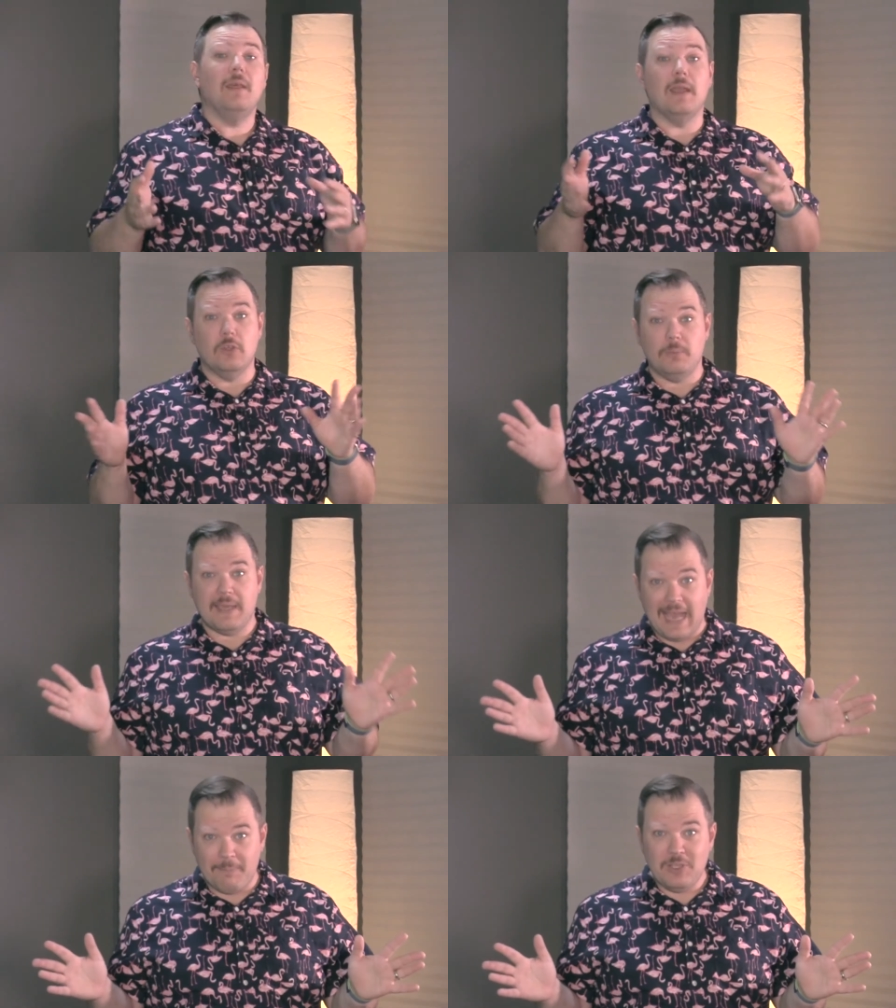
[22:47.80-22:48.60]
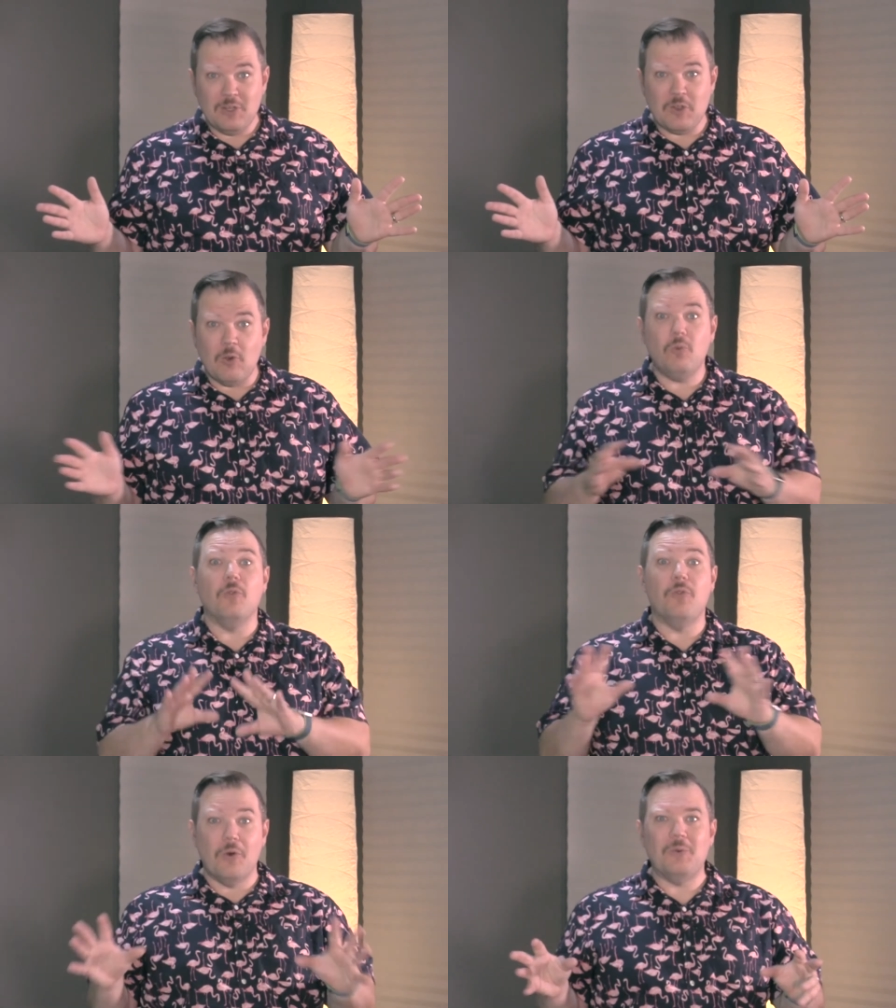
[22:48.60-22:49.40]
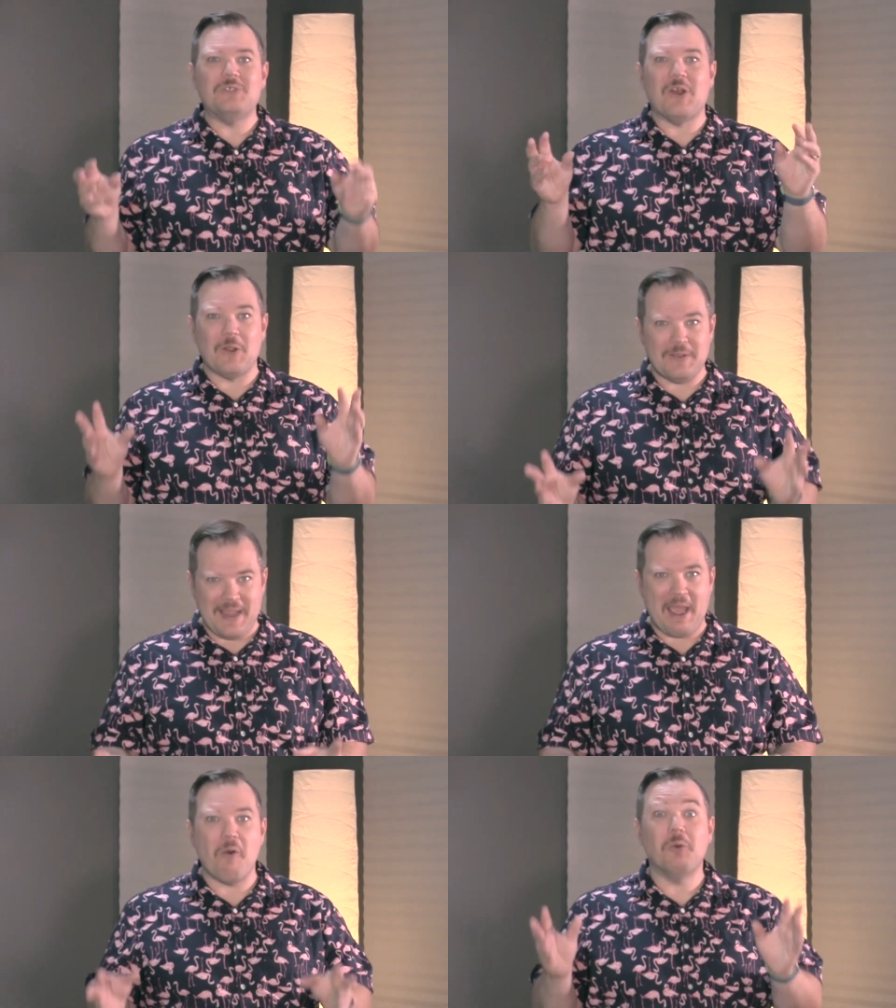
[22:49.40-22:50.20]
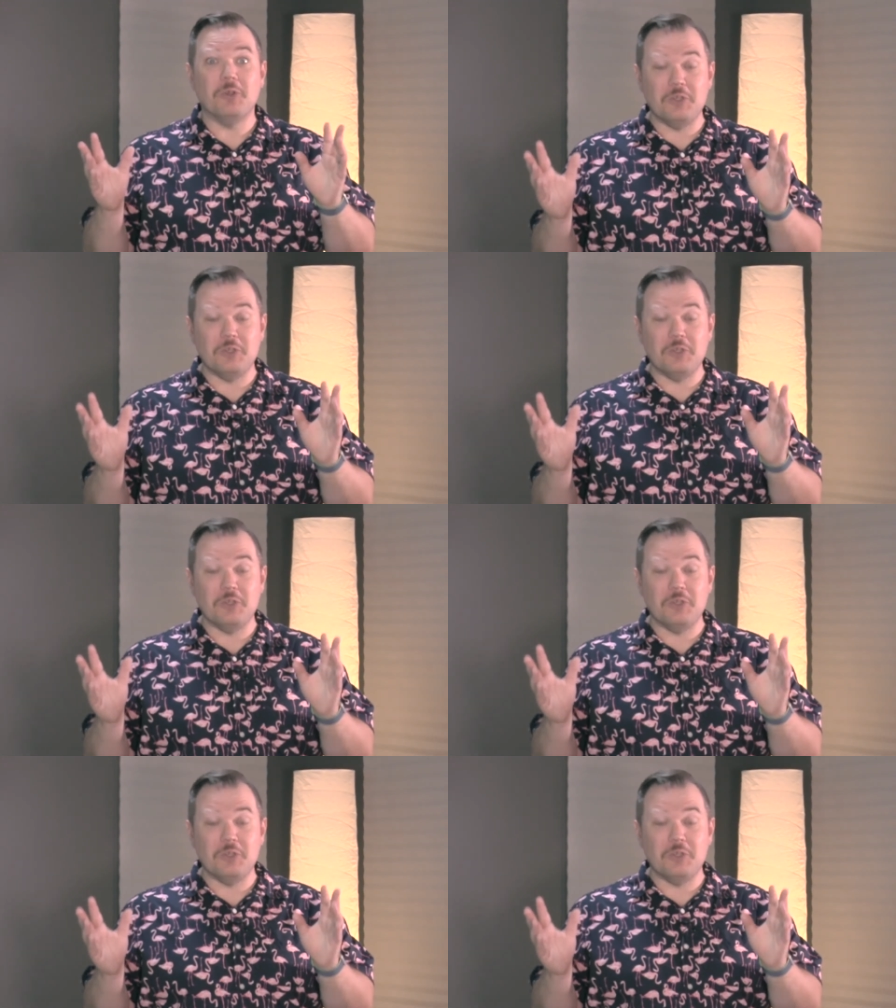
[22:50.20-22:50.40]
and you'll be happy to know those are now